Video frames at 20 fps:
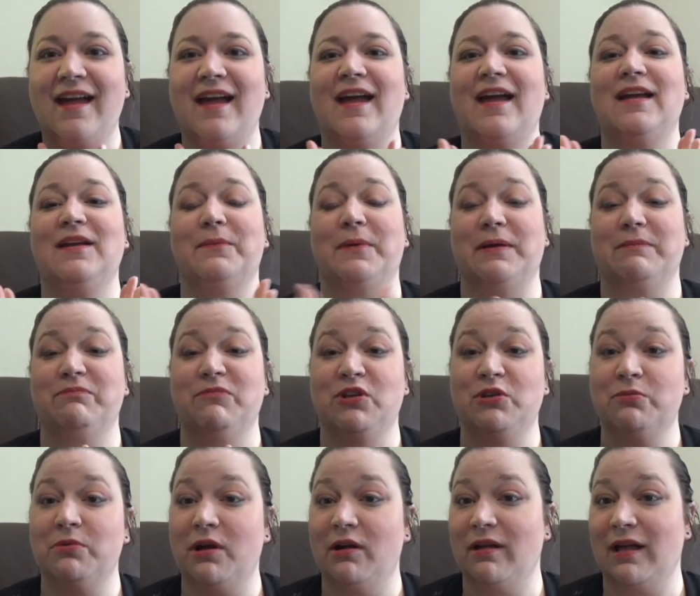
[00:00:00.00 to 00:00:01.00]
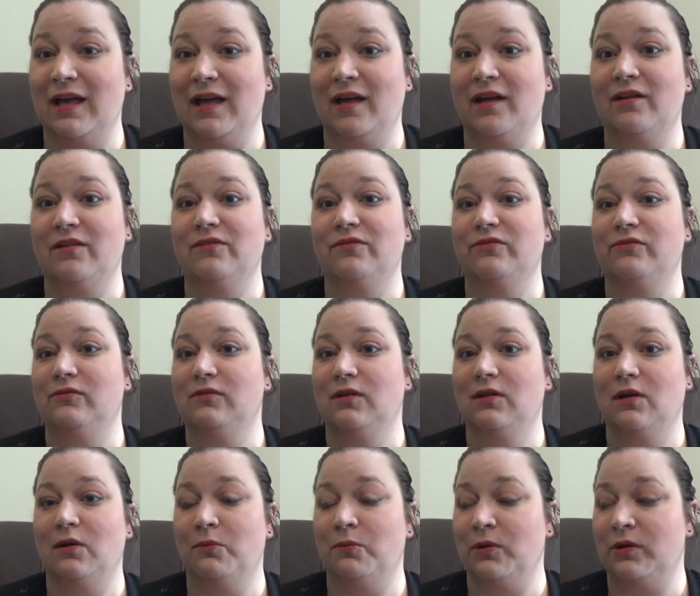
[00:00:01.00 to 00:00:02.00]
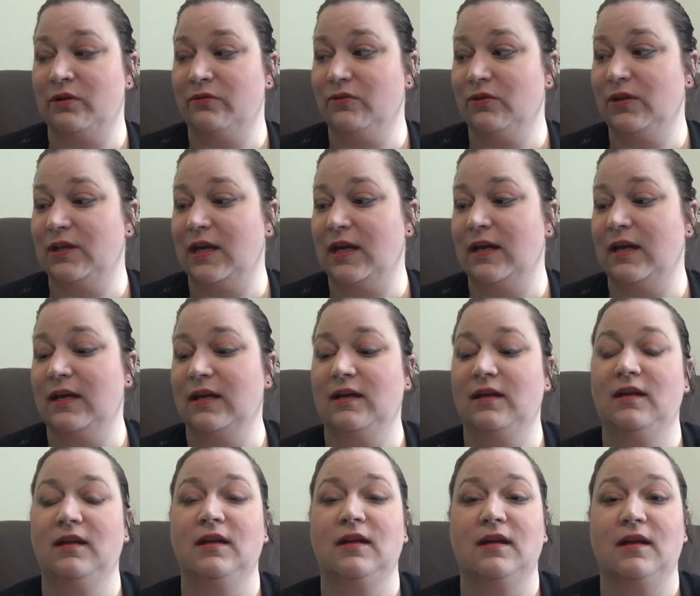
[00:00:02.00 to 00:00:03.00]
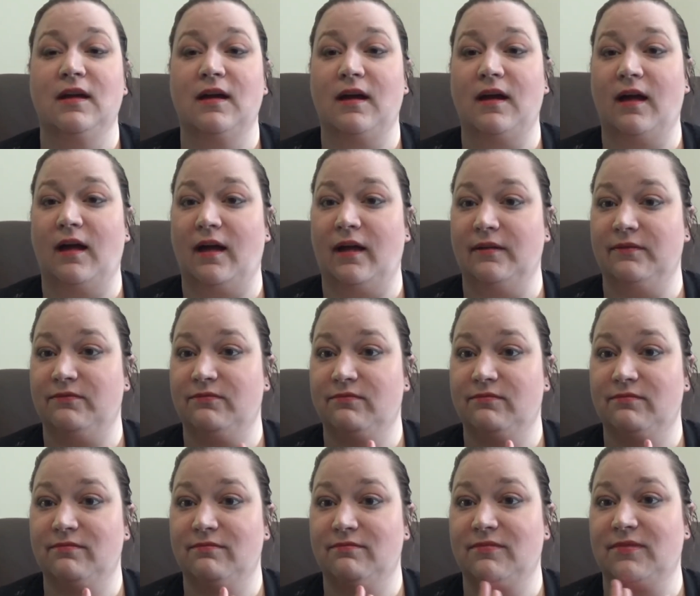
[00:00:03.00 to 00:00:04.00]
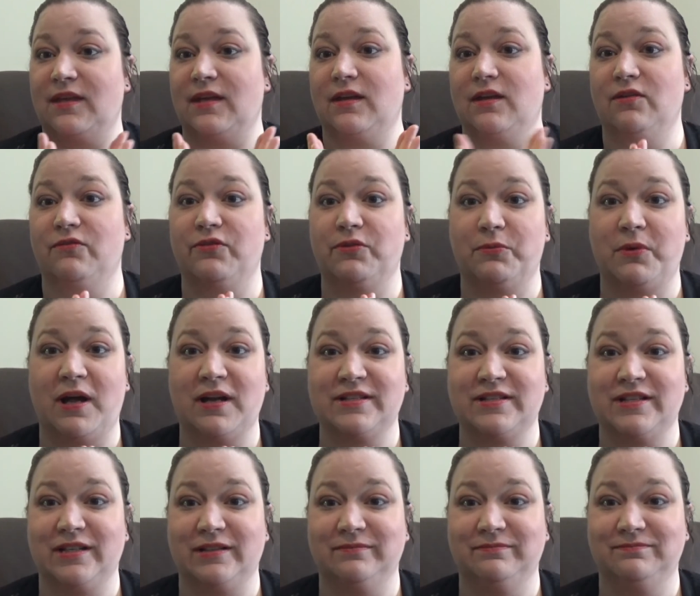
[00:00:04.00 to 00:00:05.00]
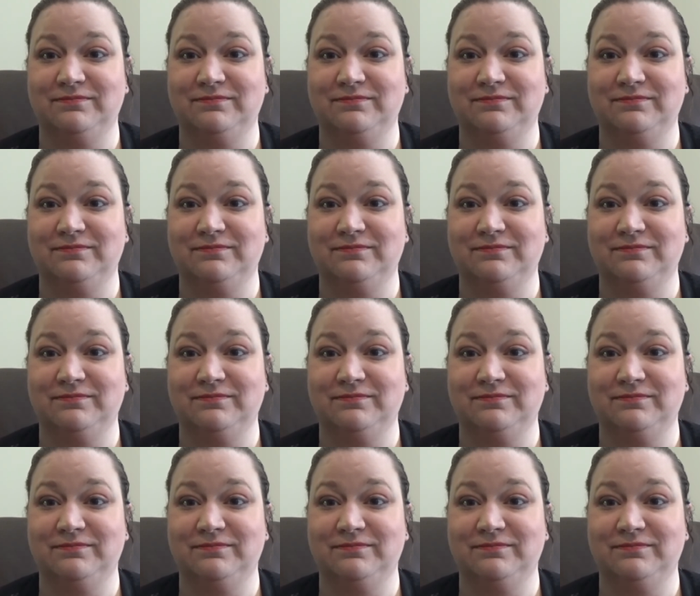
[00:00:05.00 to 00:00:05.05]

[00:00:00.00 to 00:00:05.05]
Anyway, you all have a wonderful day. Thank you for watching.